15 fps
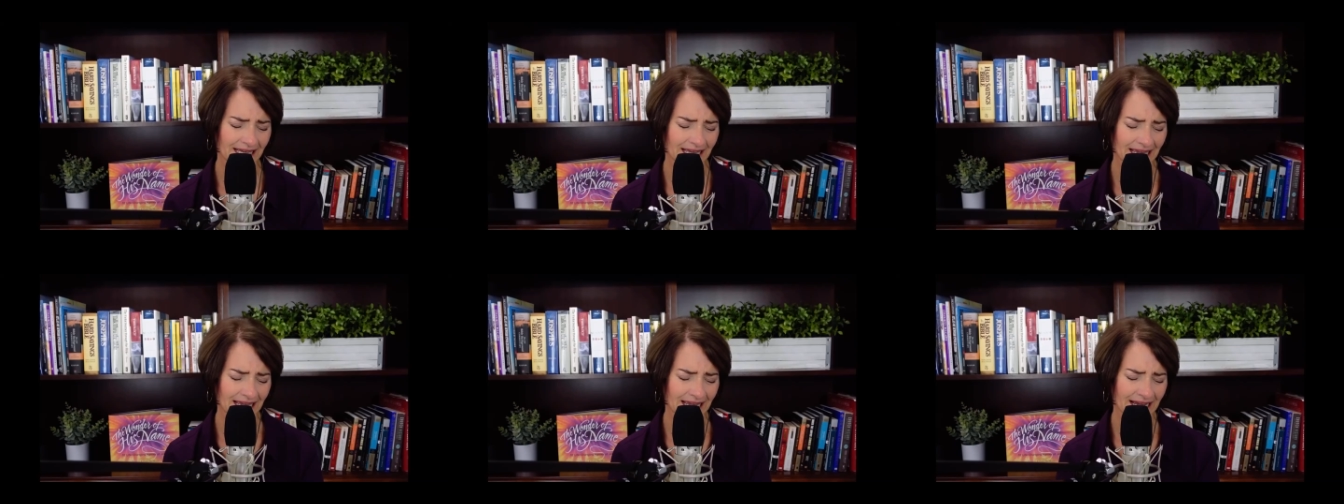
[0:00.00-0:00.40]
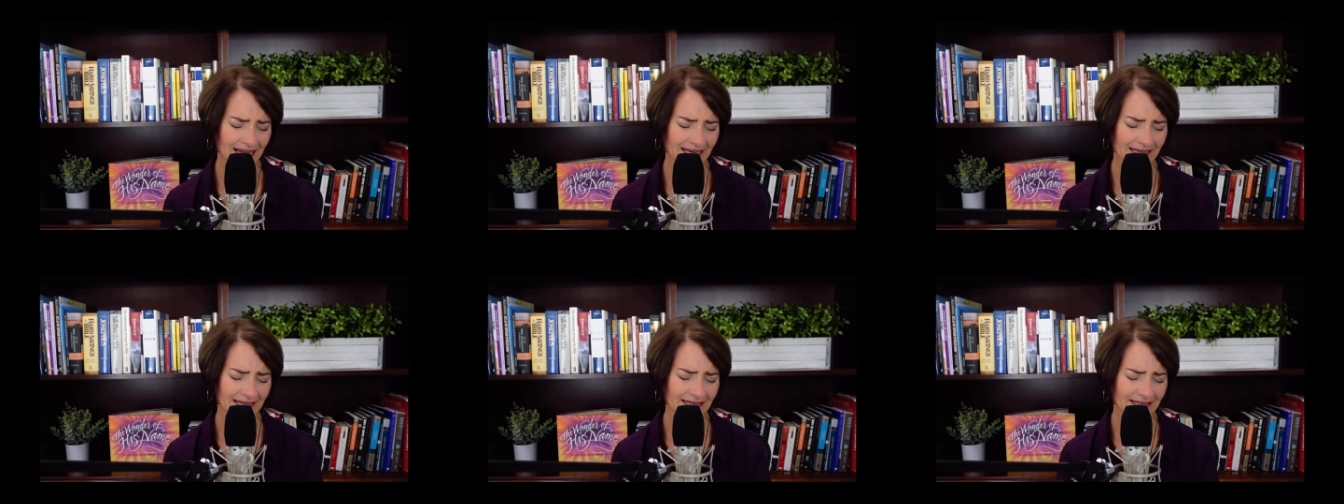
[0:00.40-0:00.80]

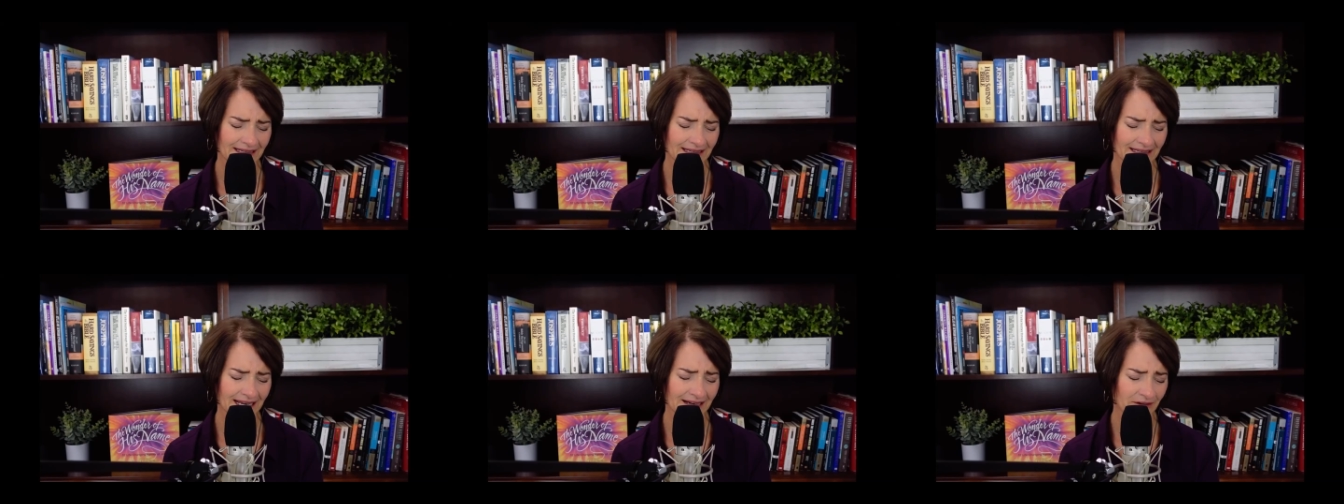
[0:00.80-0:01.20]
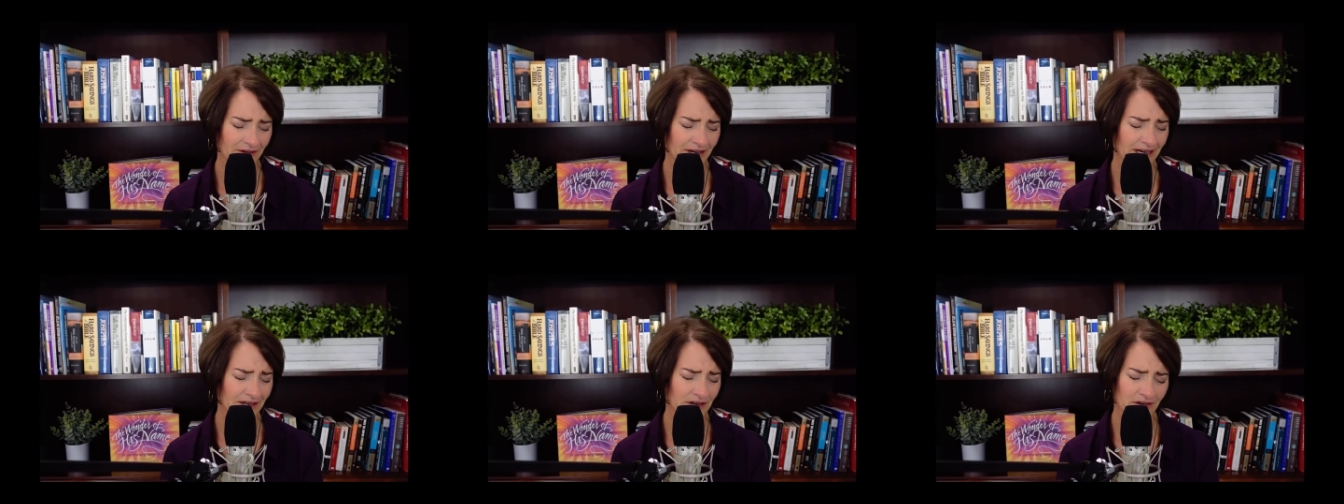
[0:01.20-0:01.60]
and,
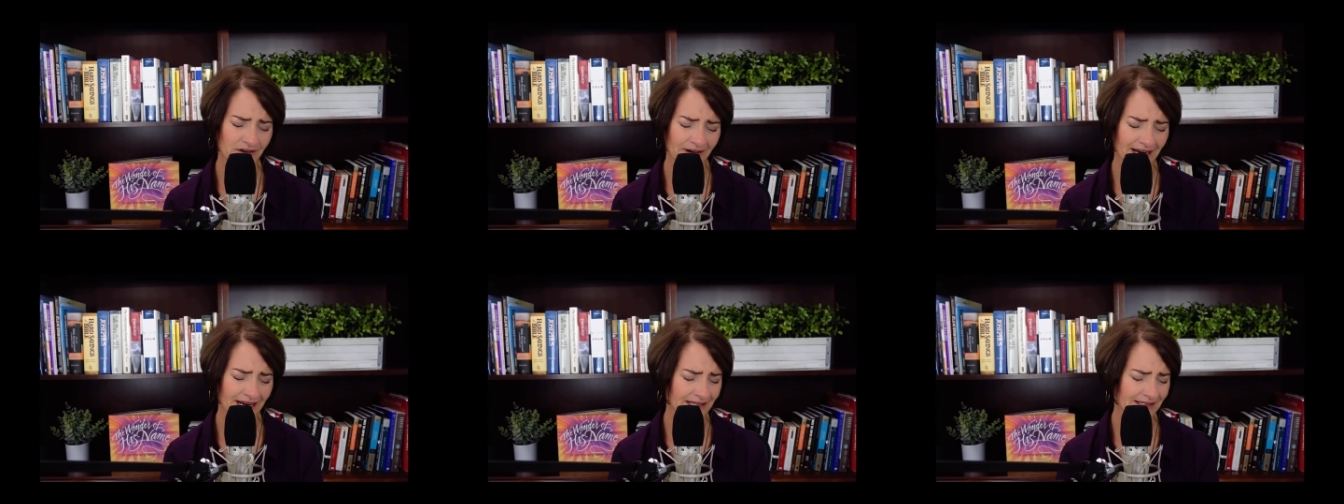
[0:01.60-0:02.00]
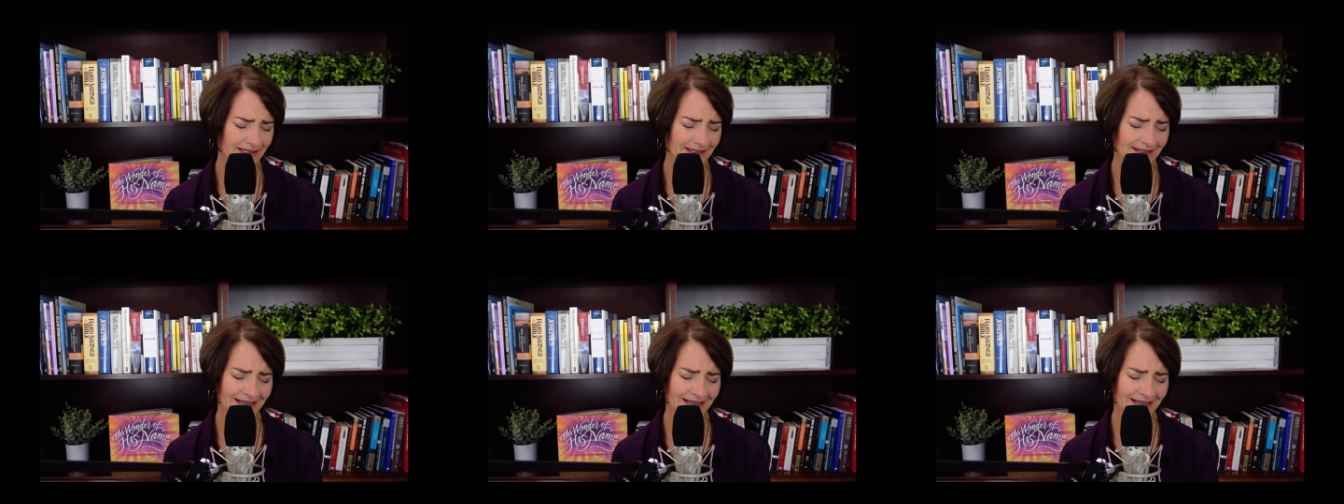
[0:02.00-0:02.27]
and in your grace.